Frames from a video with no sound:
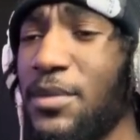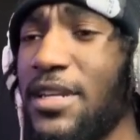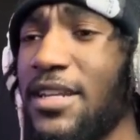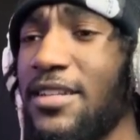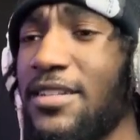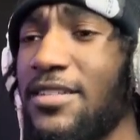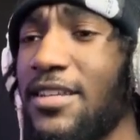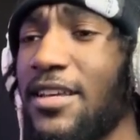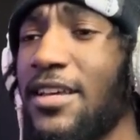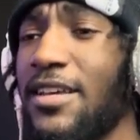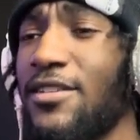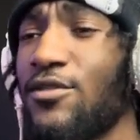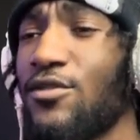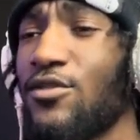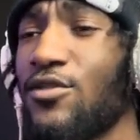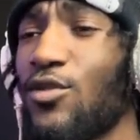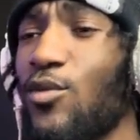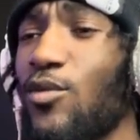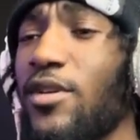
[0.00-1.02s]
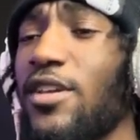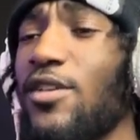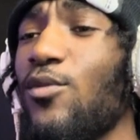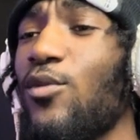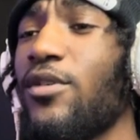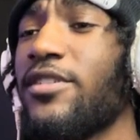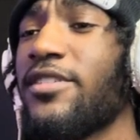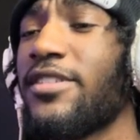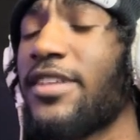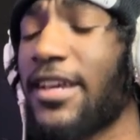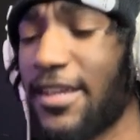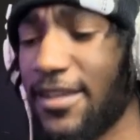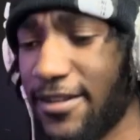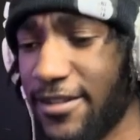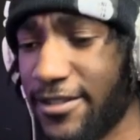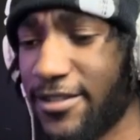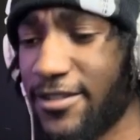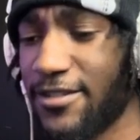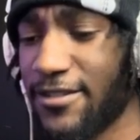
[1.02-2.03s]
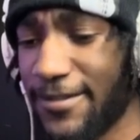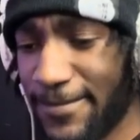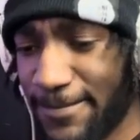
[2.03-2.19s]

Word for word: minute and 21 seconds.